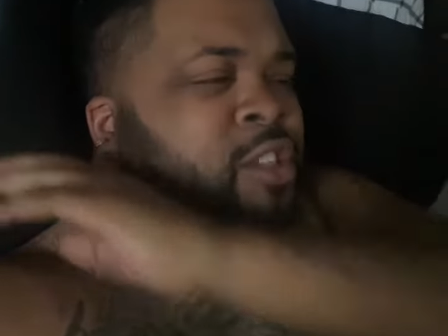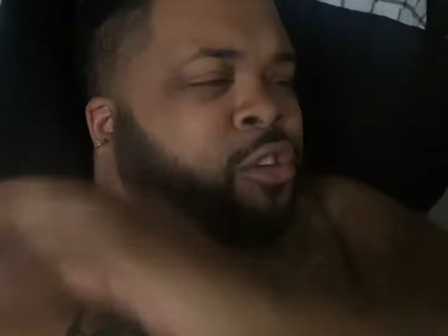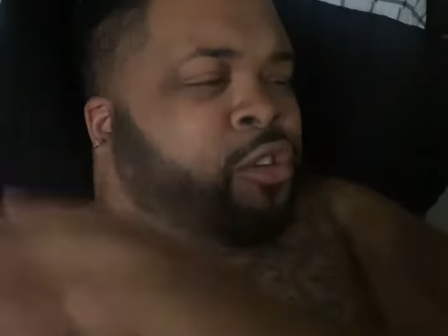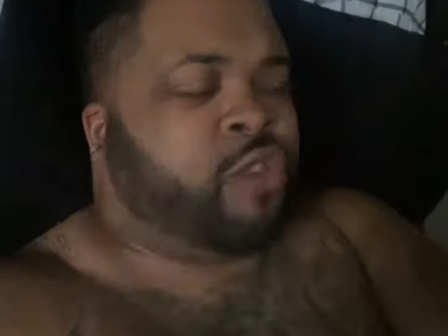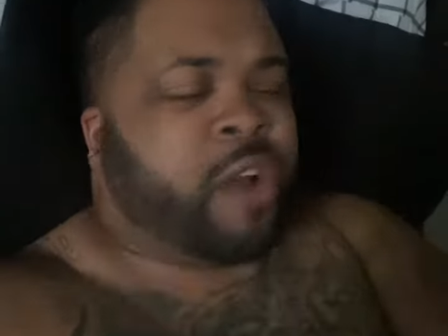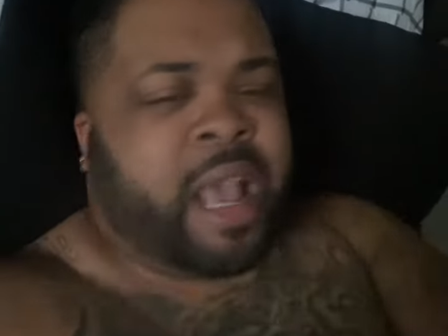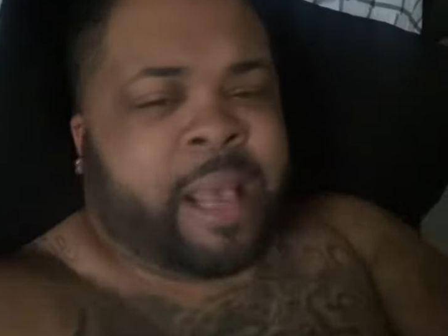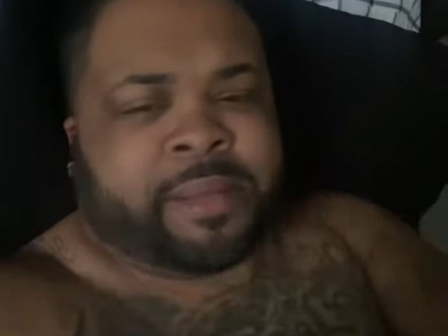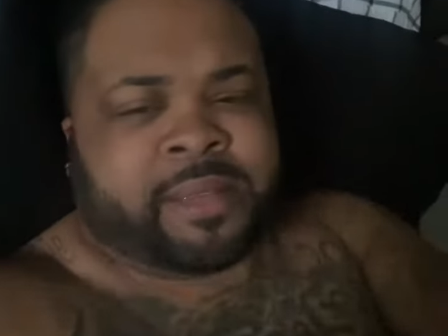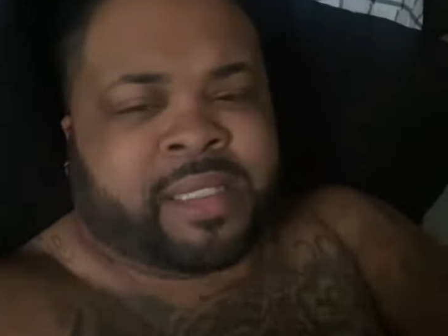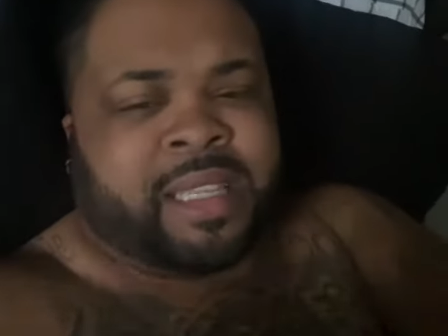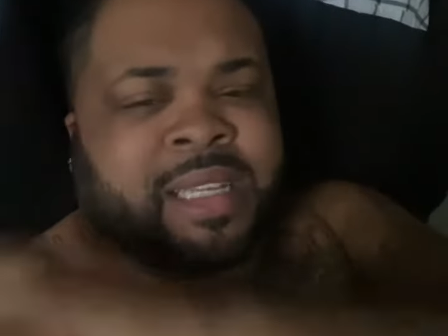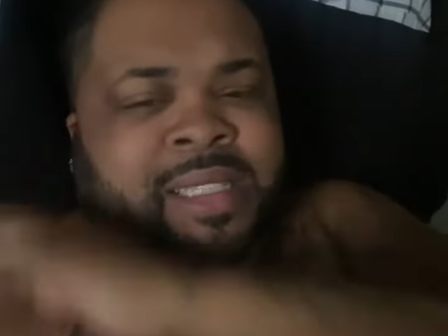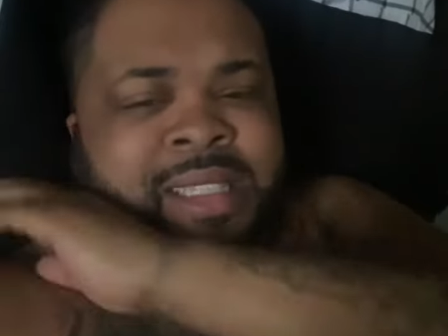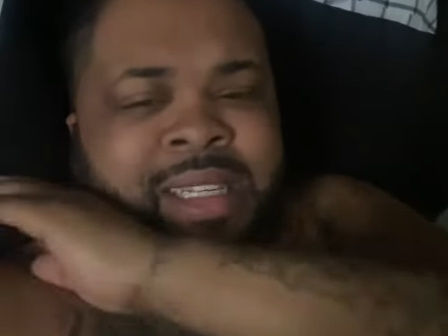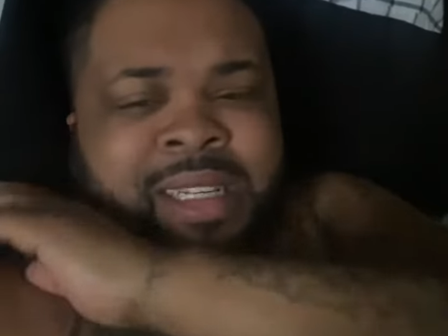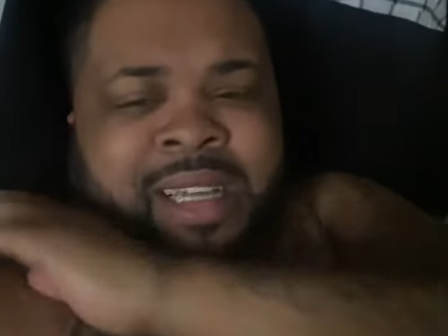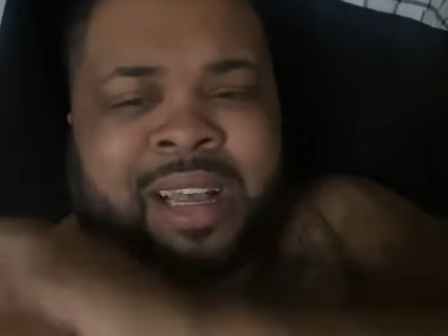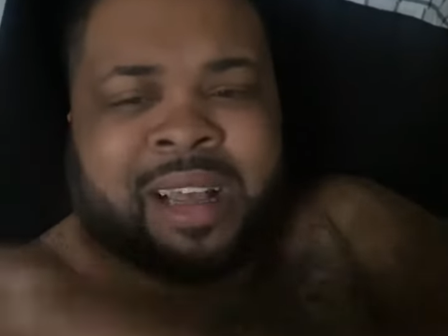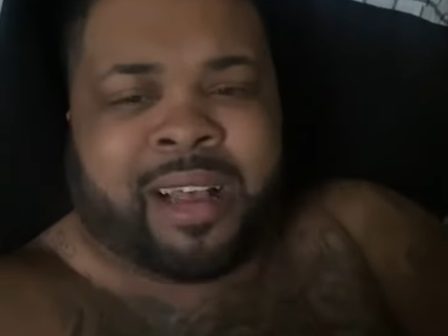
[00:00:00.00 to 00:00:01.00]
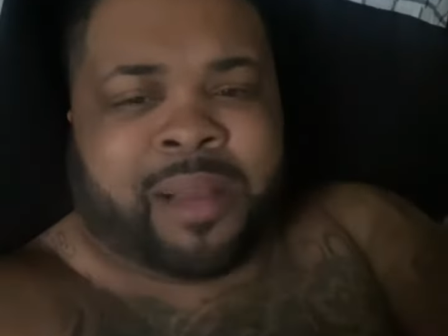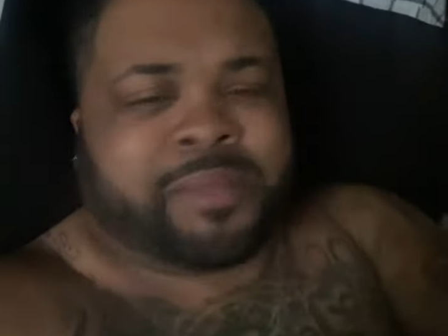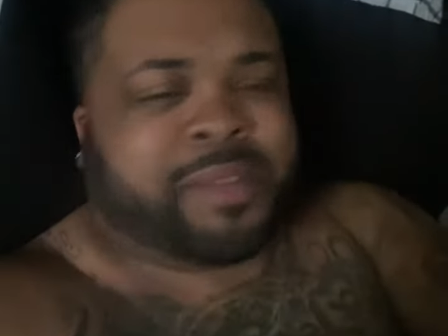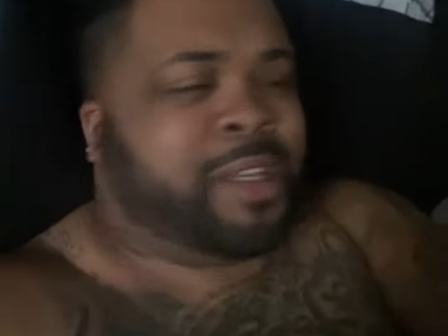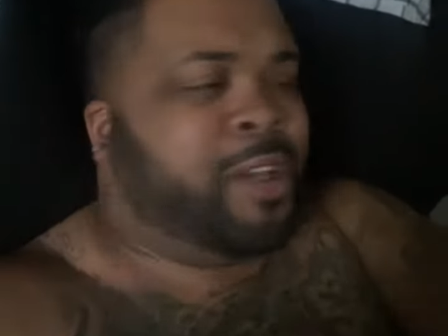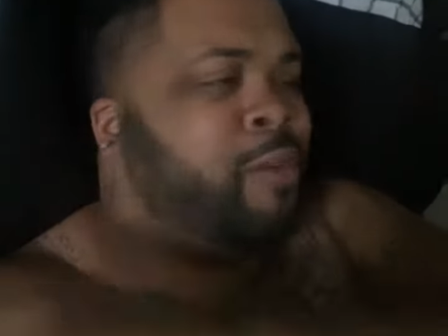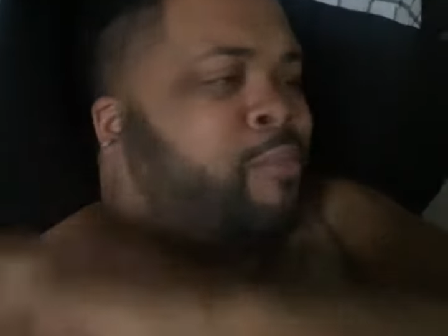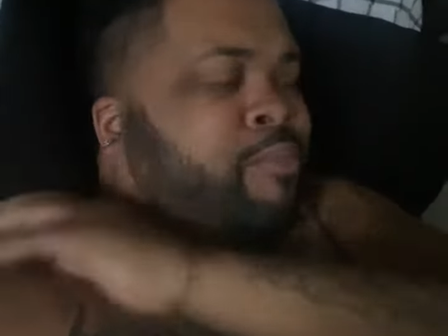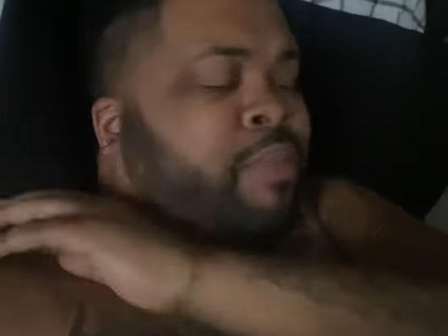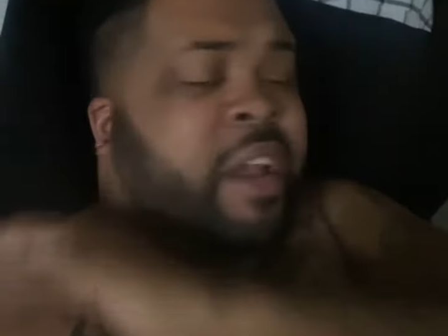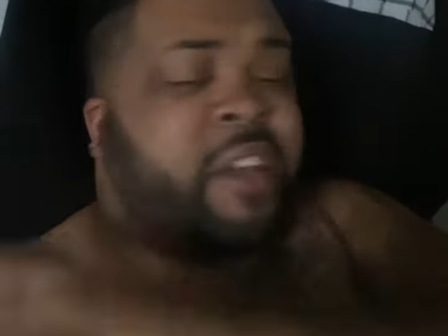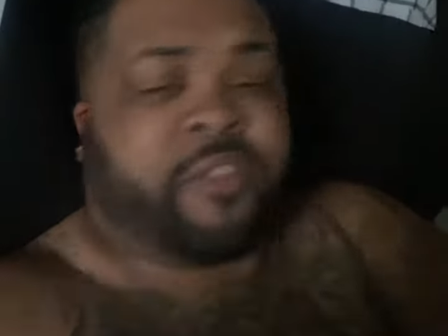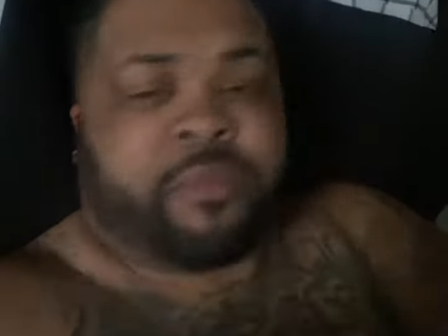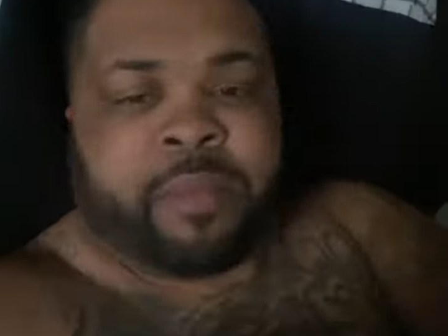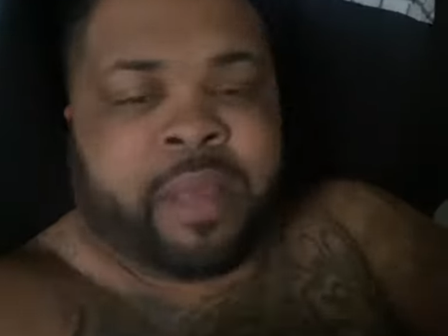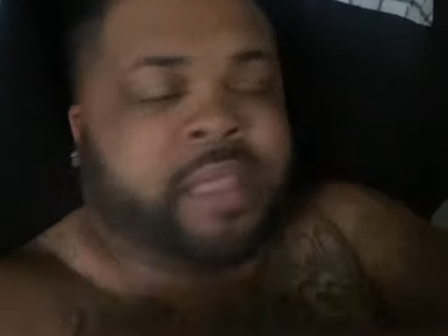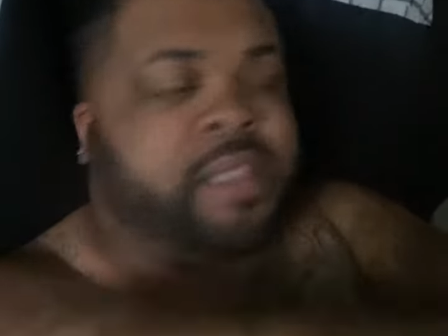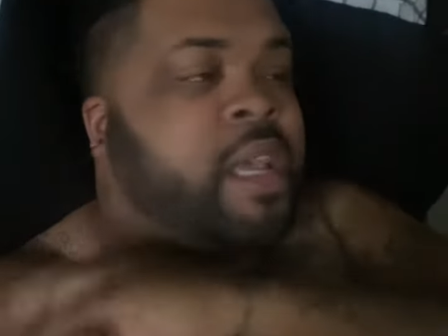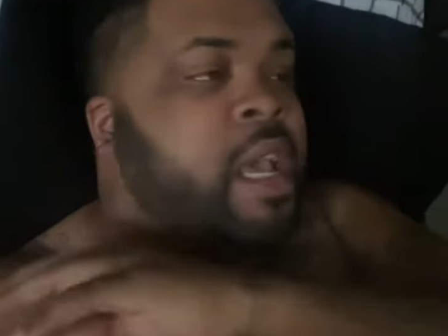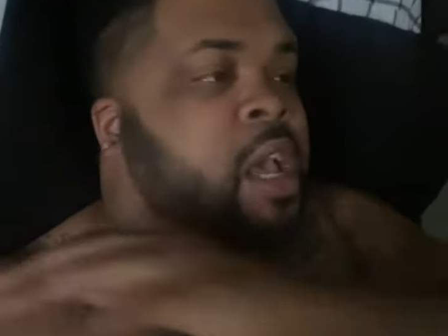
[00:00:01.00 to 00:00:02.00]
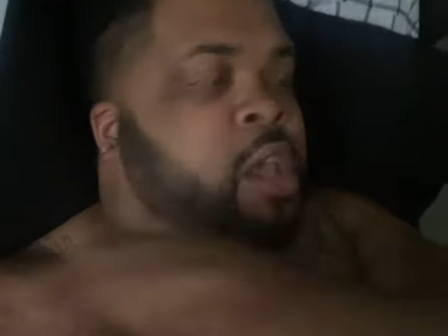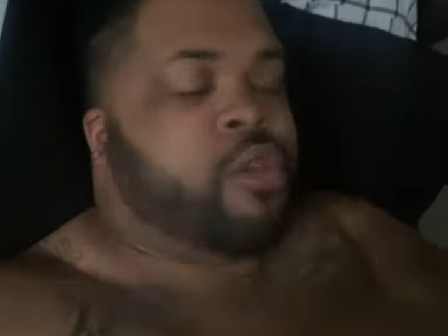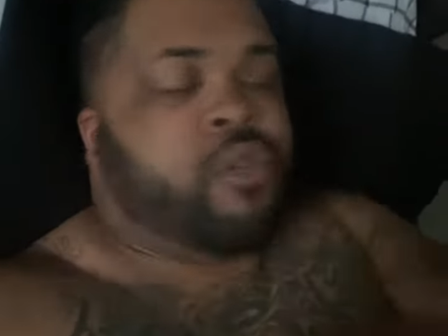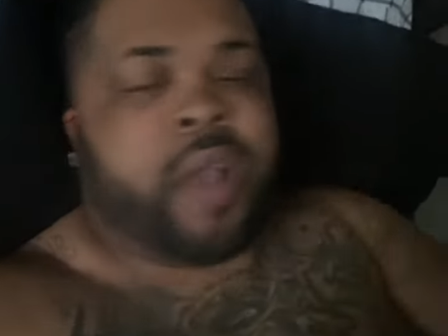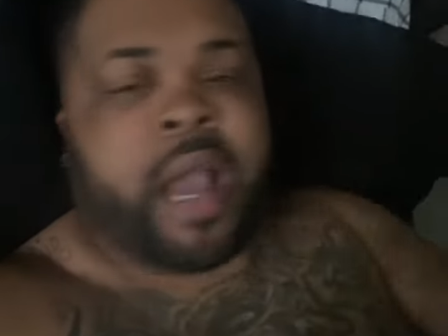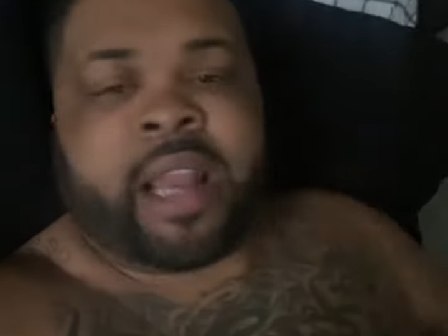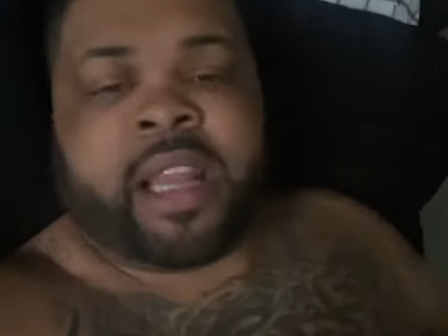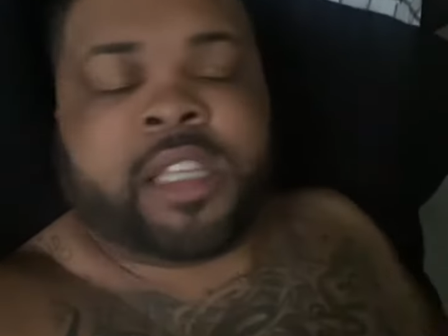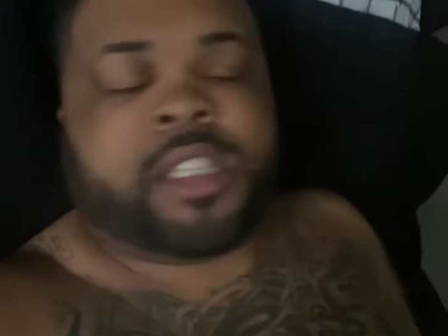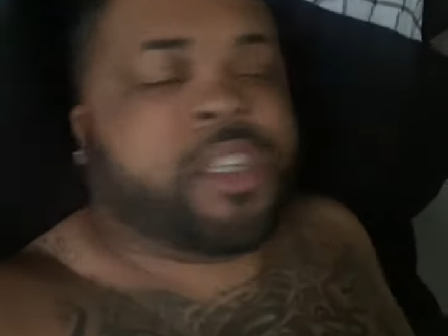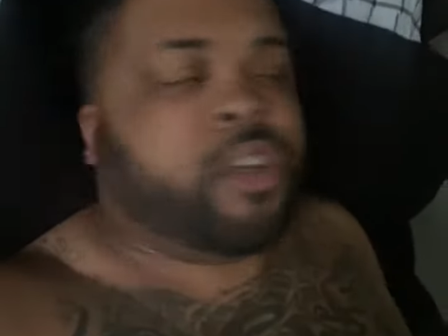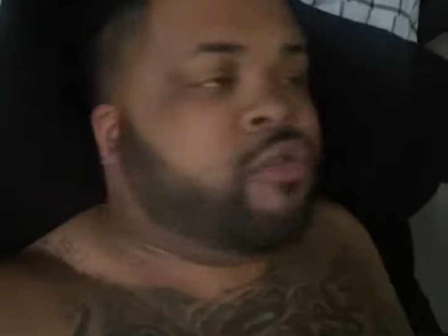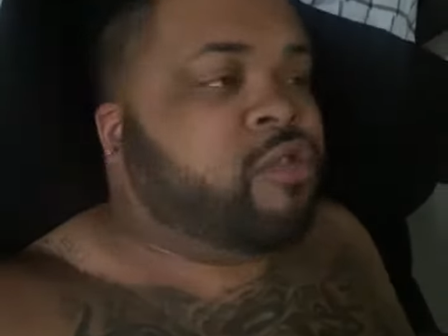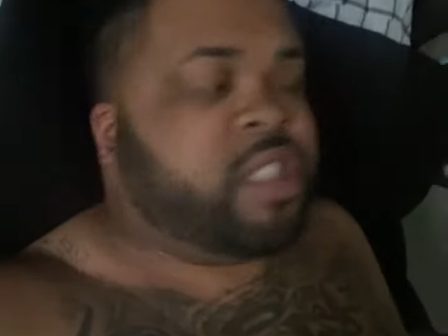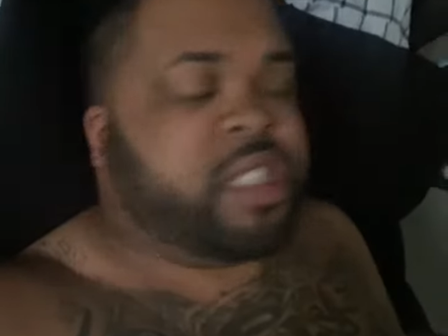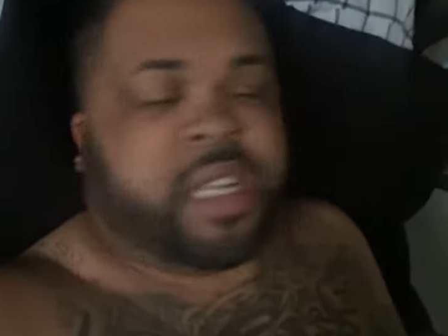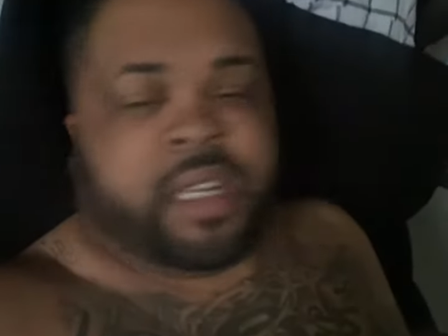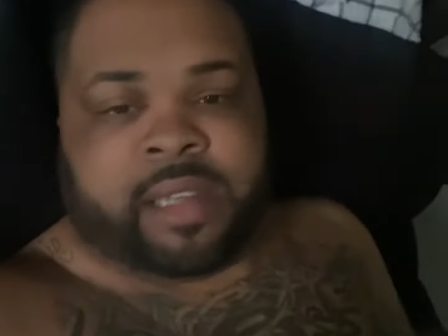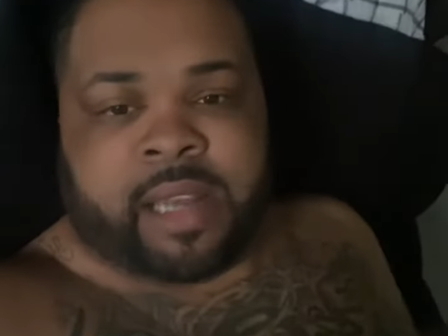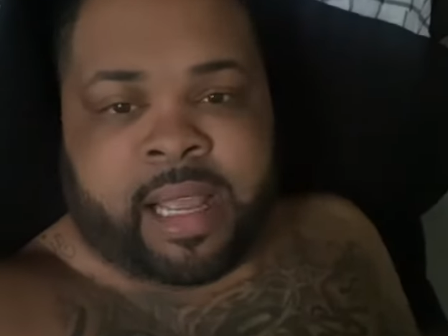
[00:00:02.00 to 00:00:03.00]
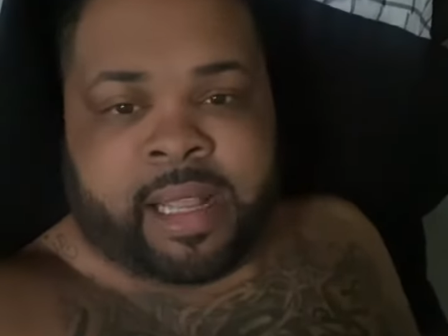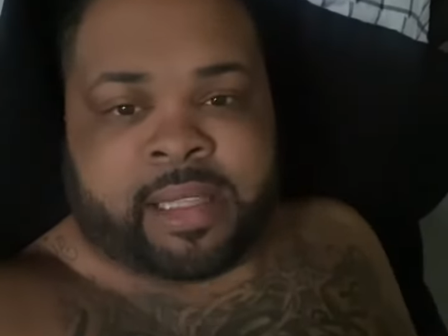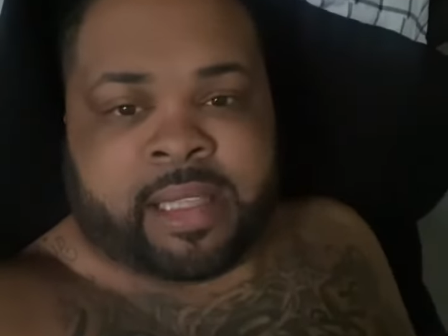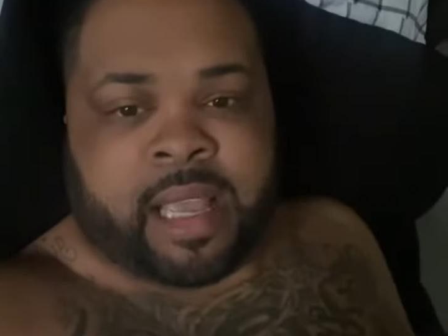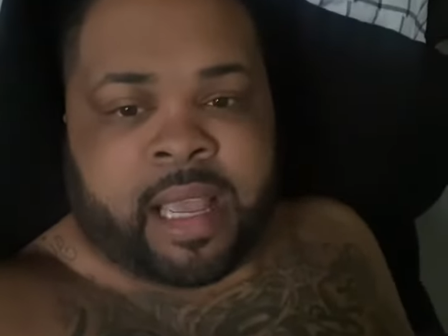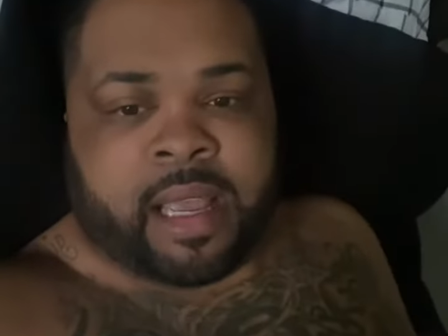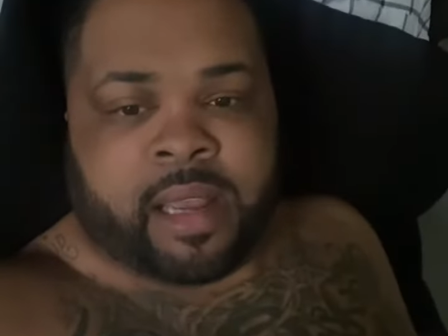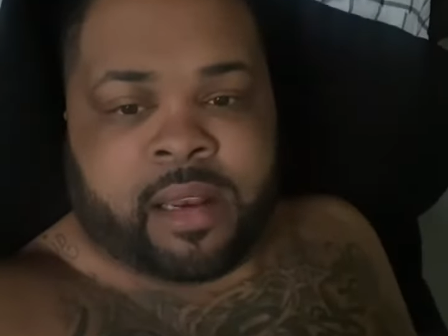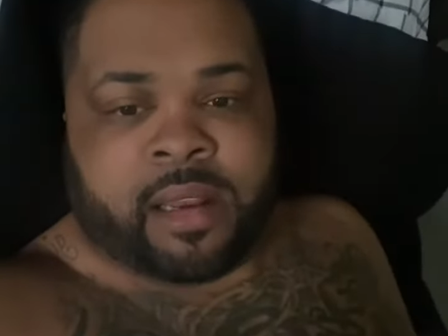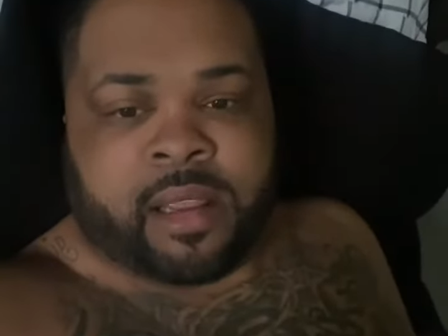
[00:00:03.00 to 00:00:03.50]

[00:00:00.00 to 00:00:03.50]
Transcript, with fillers: You grab sticks of gums, little breath mints. You gotta do shit like that.